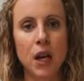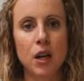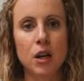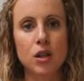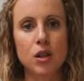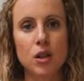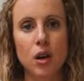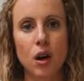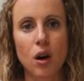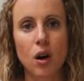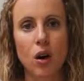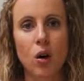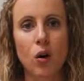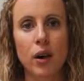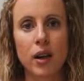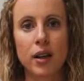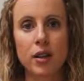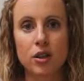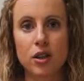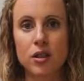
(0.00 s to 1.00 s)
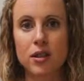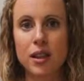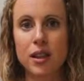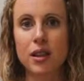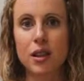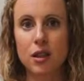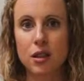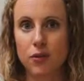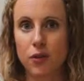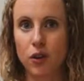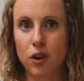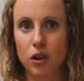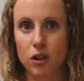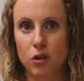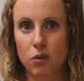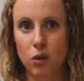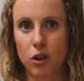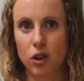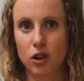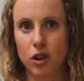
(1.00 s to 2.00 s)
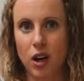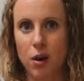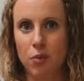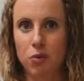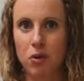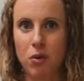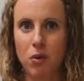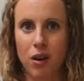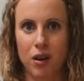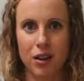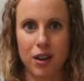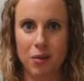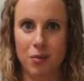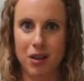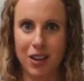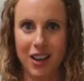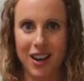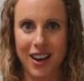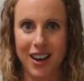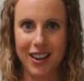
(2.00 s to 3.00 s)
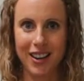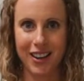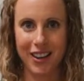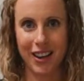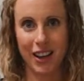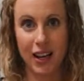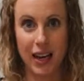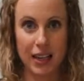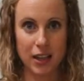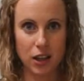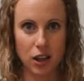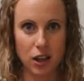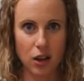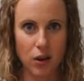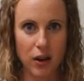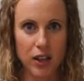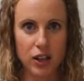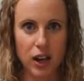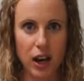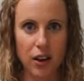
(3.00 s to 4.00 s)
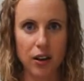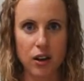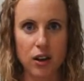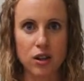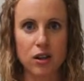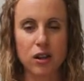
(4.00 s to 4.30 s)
So just at this first workshop, we want them to kind of get to know each other.